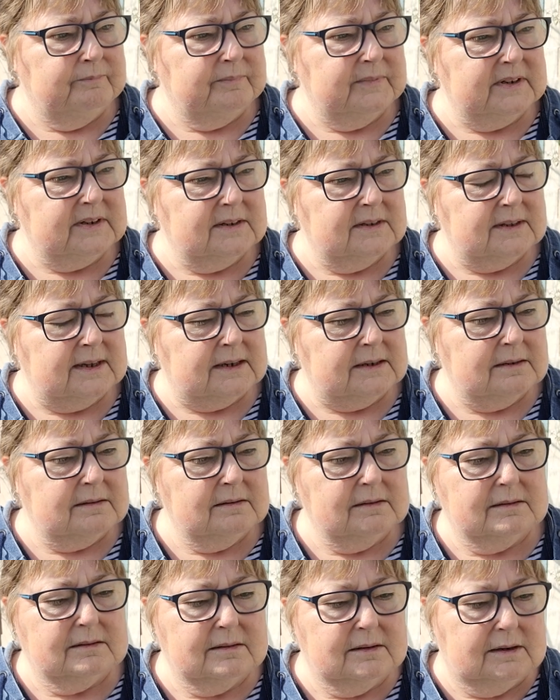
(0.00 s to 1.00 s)
So
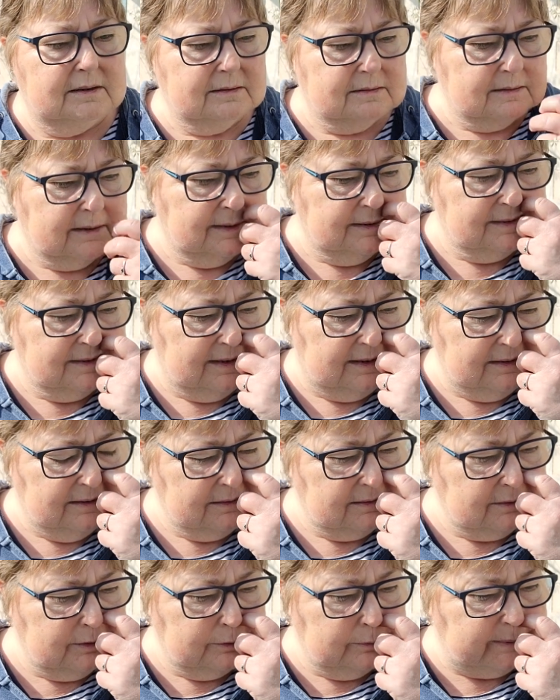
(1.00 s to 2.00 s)
that's exciting.
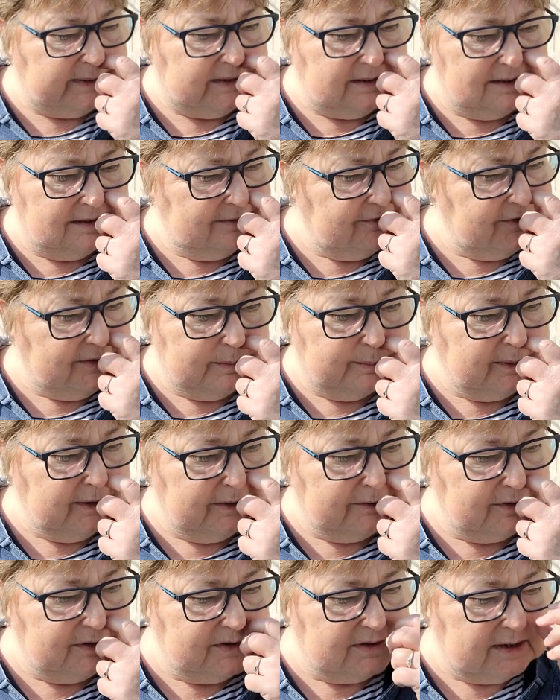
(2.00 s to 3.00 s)
Still waiting for the
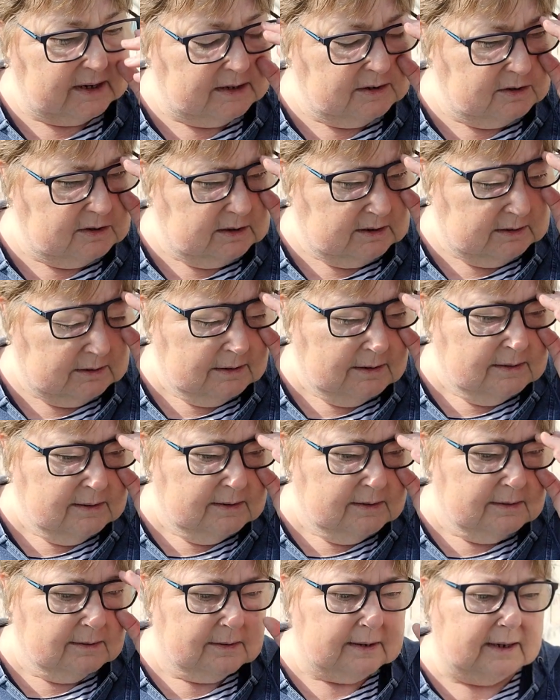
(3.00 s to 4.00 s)
microstation.
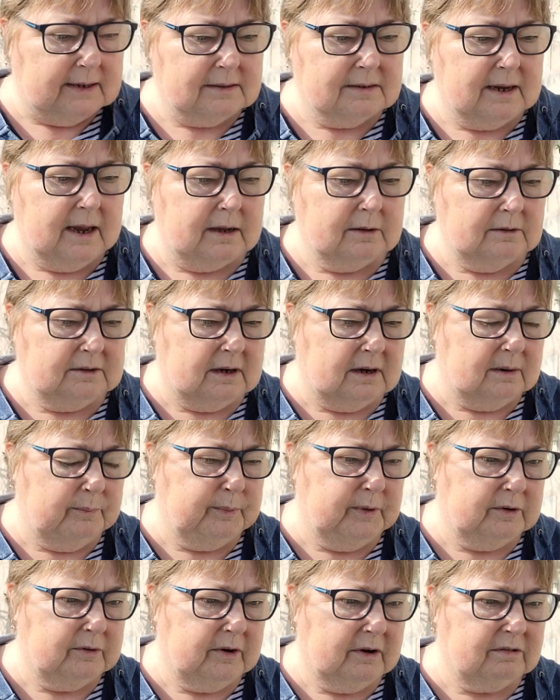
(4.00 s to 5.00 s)
That's held up
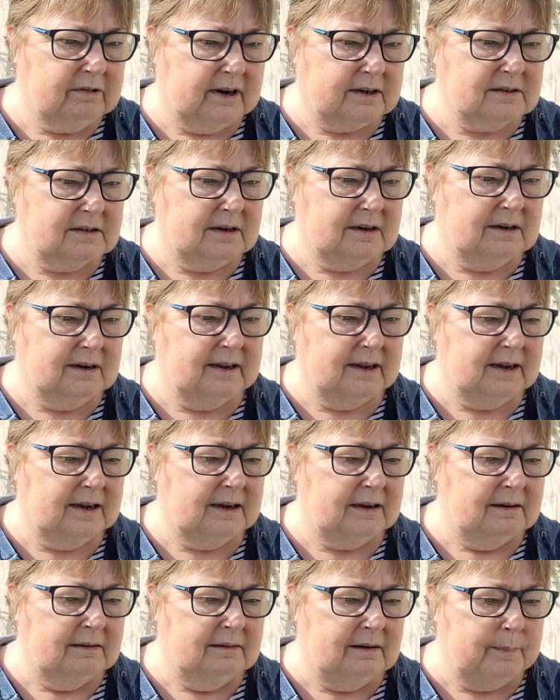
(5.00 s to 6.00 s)

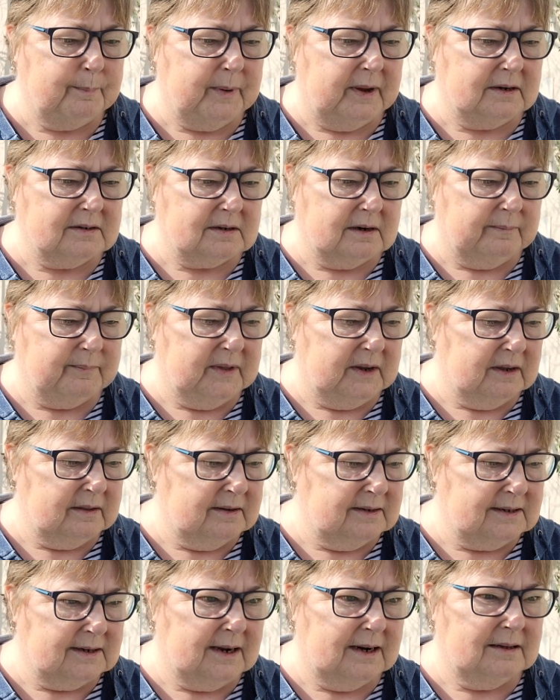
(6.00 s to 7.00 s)
bureaucratically. I picked up the
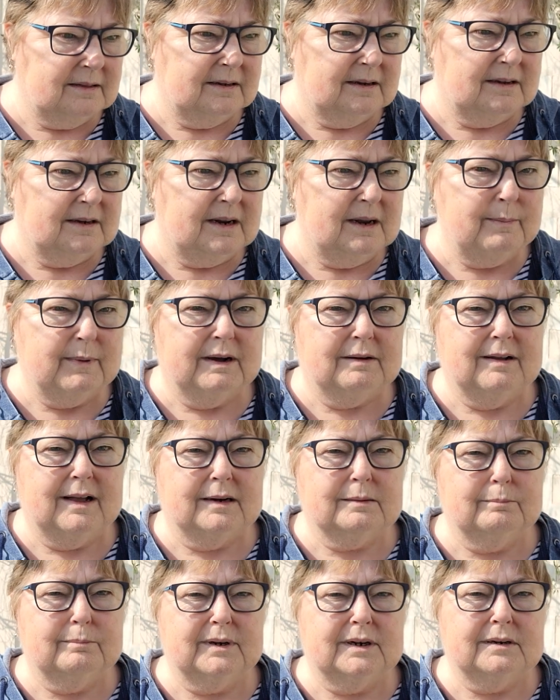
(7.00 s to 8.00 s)
other day that an email
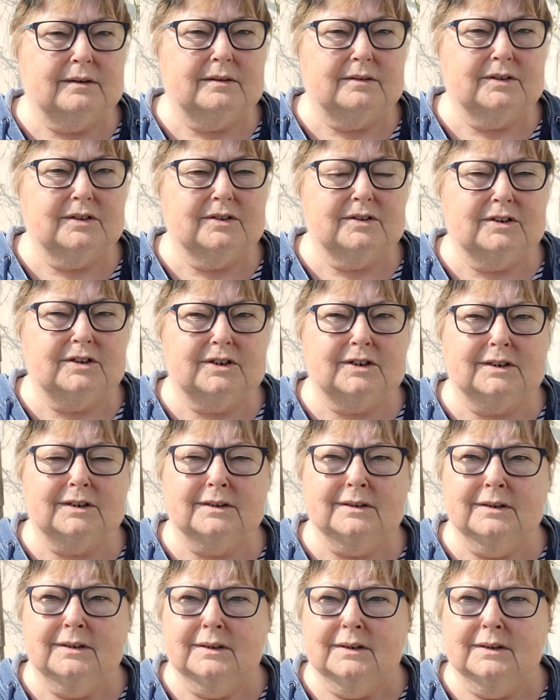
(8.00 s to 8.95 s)
hadn't been answered and